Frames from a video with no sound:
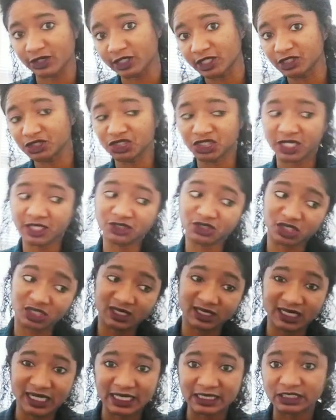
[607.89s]
It could change, it
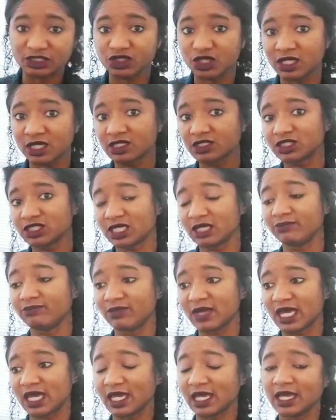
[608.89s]
could not change. It
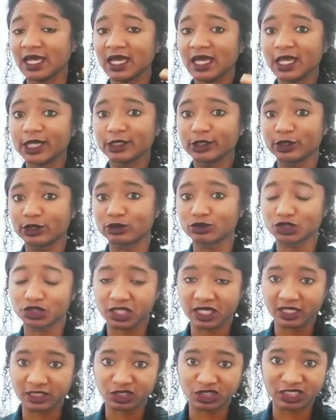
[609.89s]
may, you know,
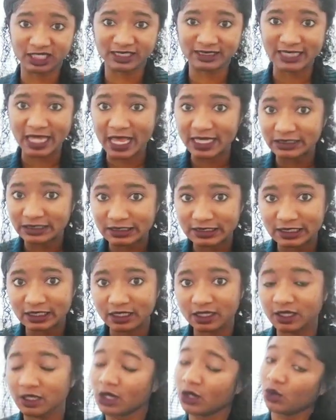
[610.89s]
change in
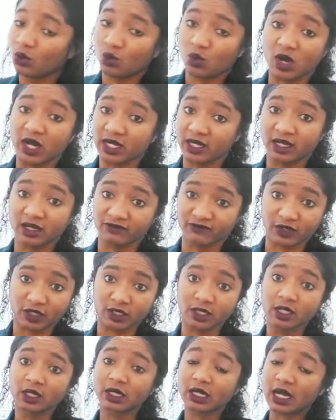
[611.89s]
intensity whatever.